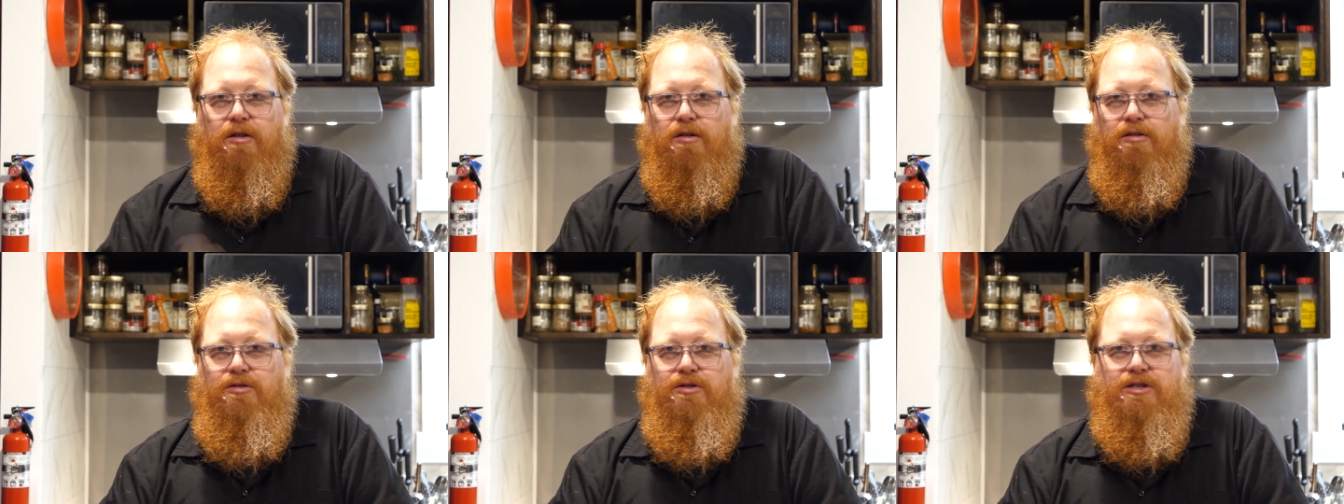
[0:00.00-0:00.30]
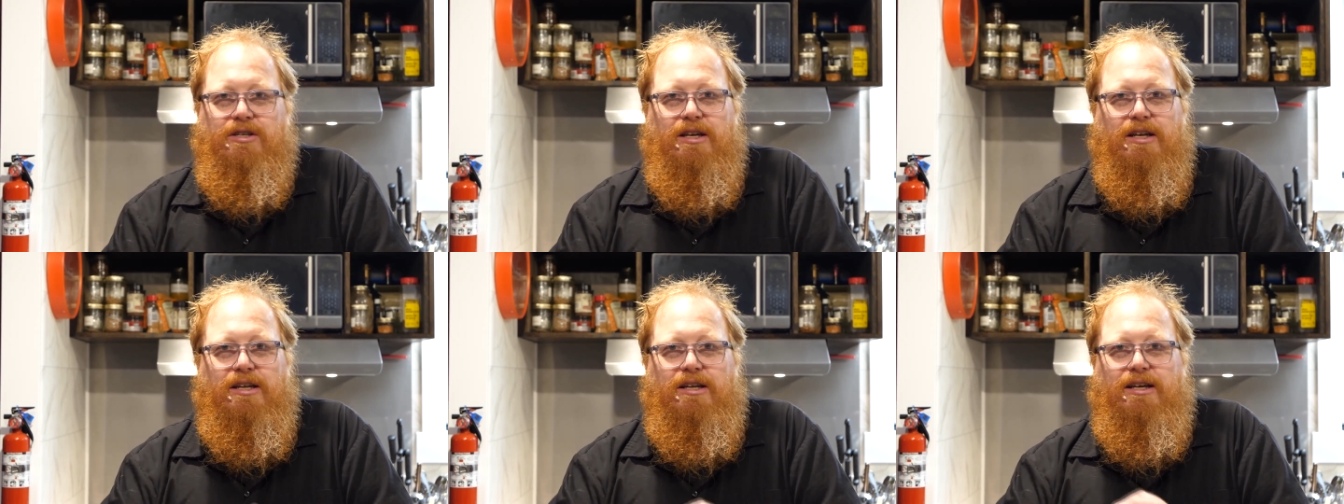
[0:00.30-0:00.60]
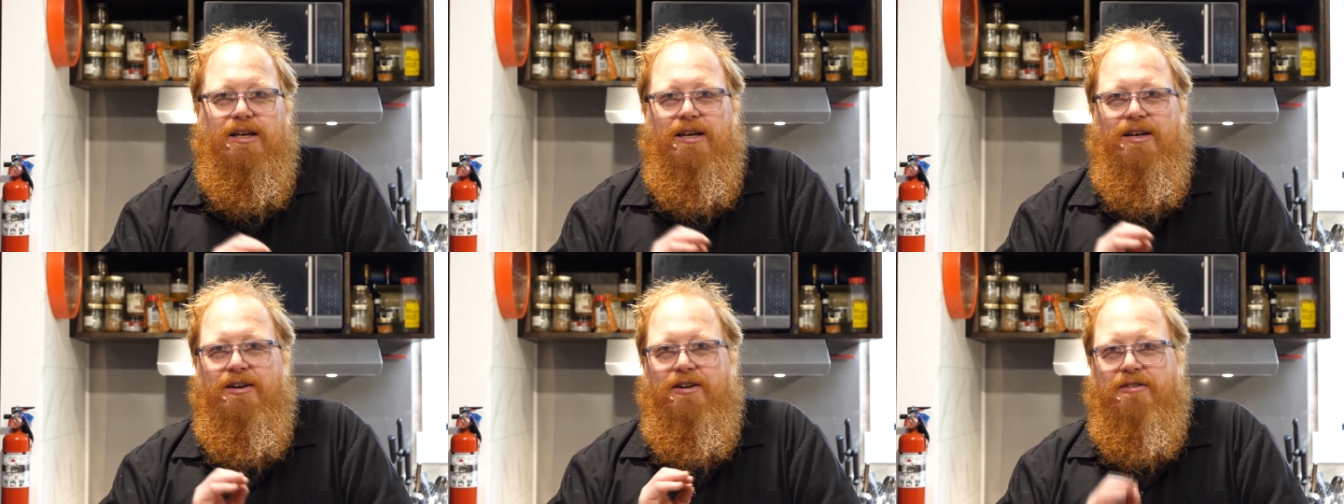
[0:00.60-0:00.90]
the
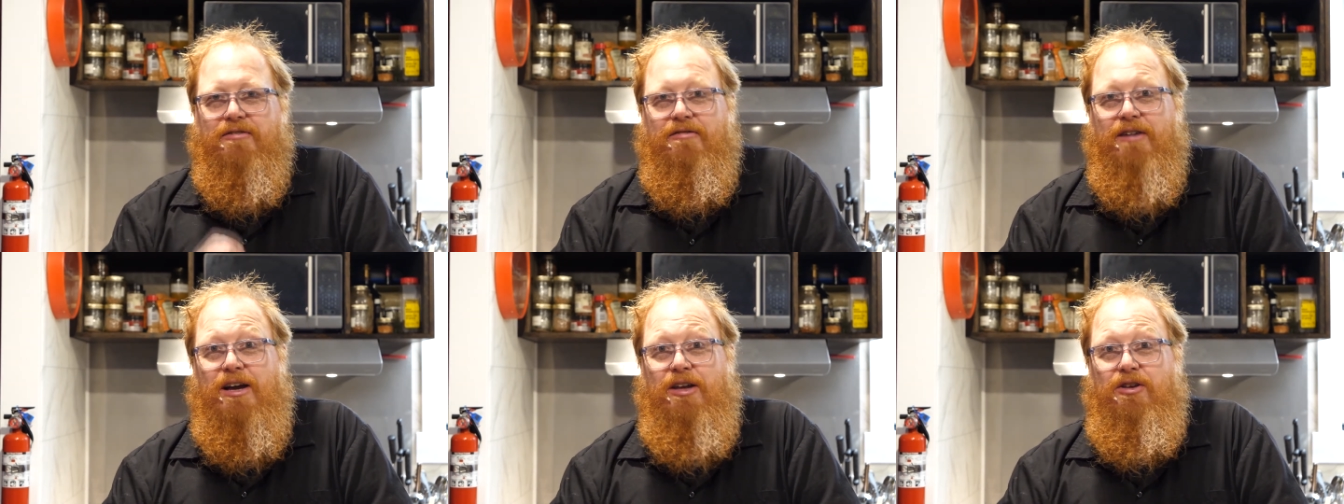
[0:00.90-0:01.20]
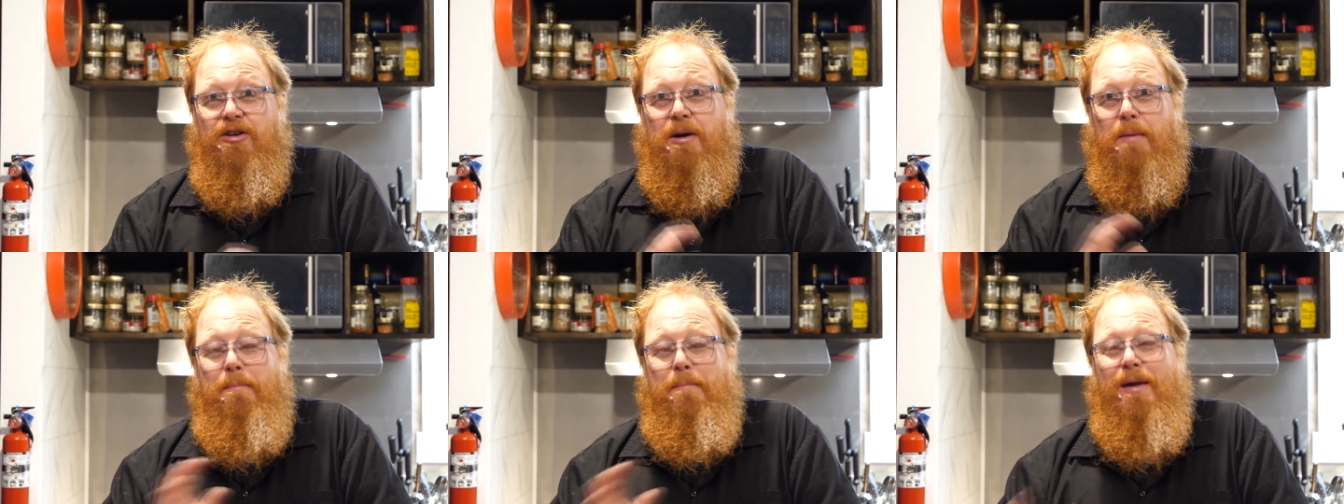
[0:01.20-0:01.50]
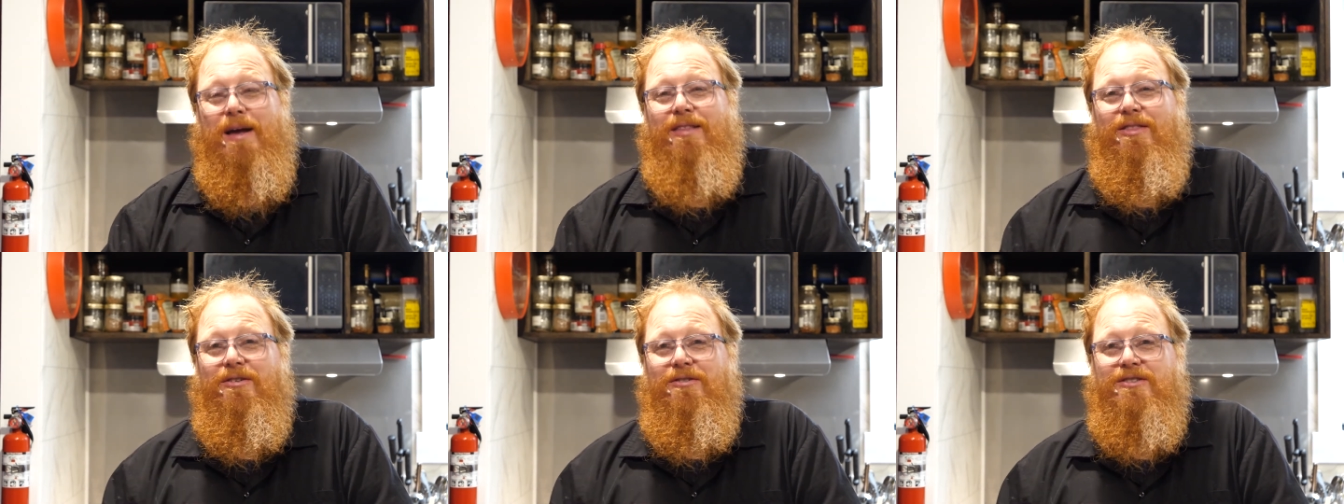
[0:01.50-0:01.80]
Lusknikn are great. You can
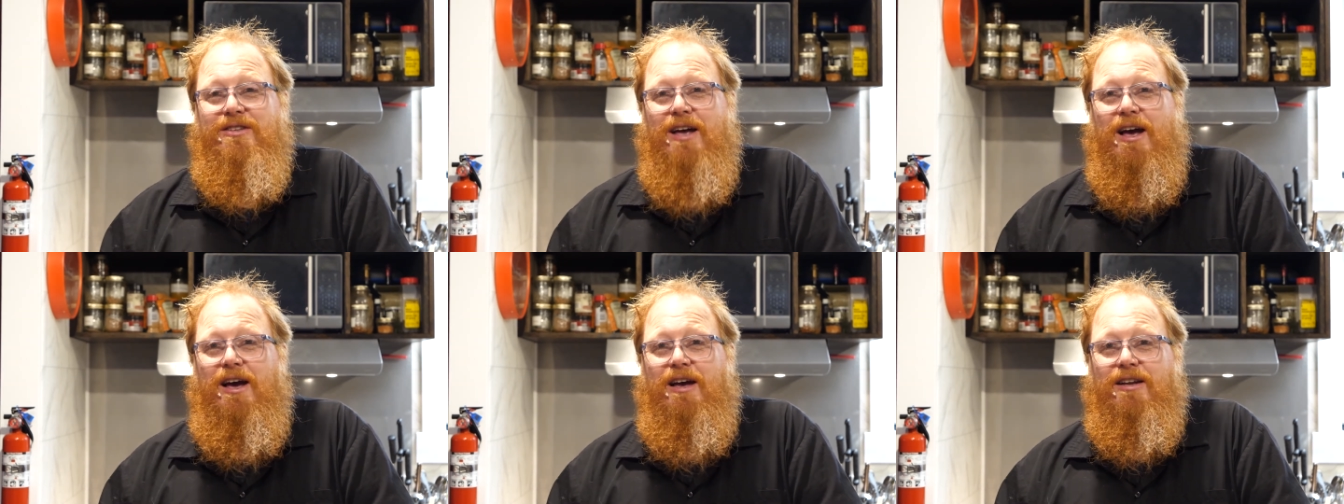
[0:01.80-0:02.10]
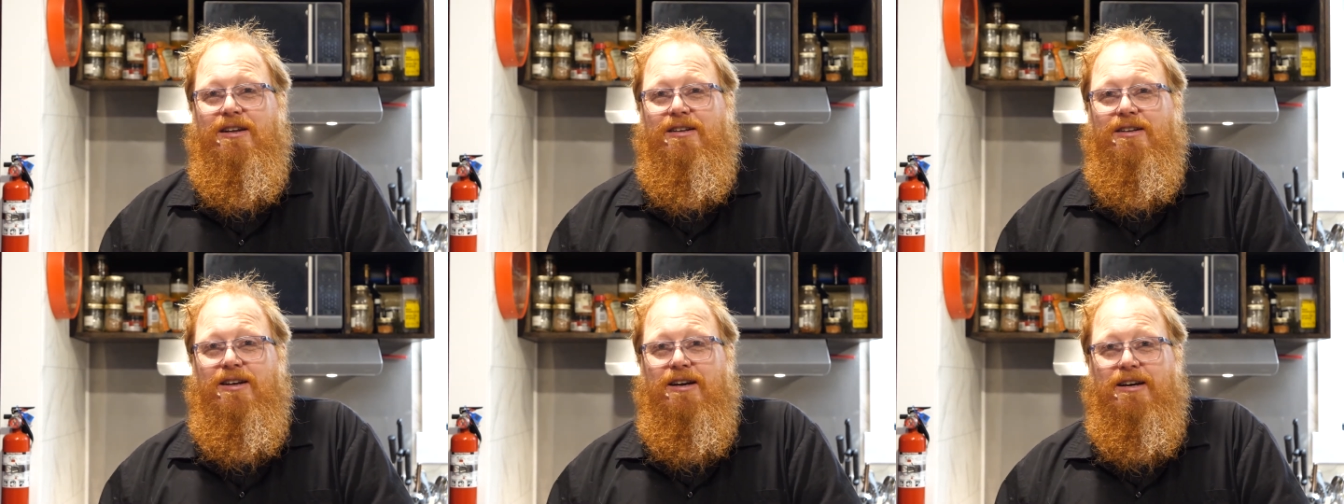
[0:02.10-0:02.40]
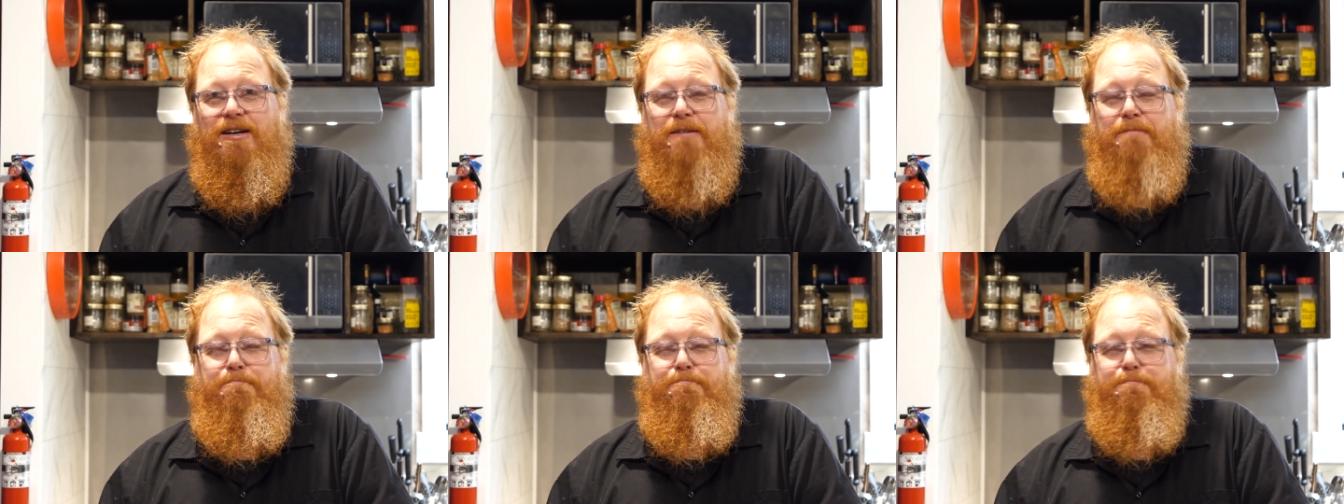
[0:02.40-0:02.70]
make those ahead of
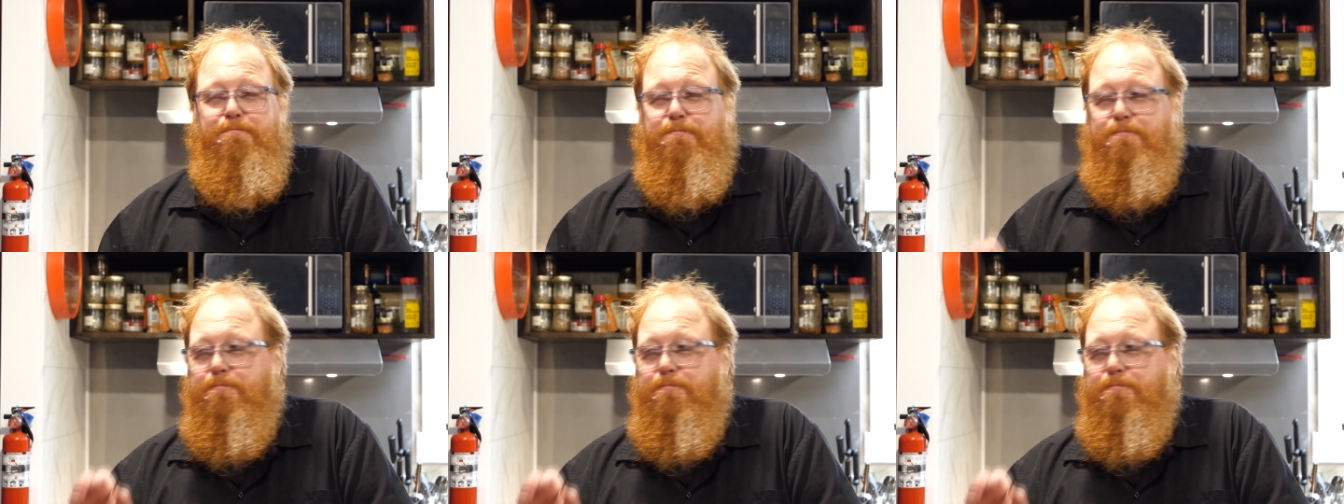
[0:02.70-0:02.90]
time.